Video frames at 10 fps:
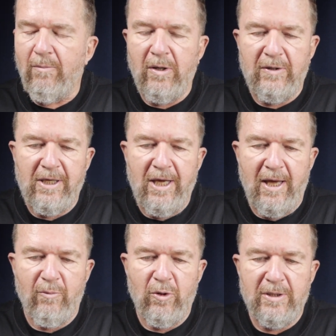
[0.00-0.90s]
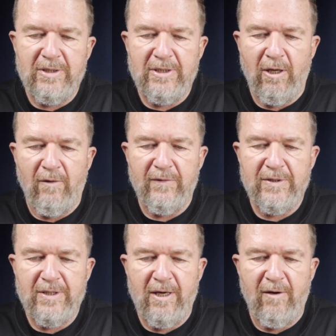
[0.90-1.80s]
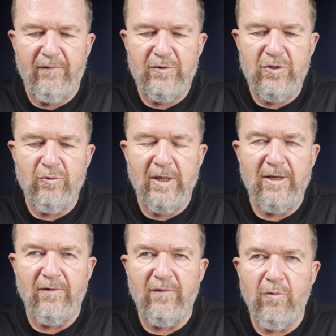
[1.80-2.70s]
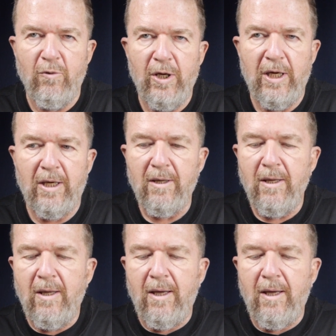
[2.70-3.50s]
but the camera itself is F283.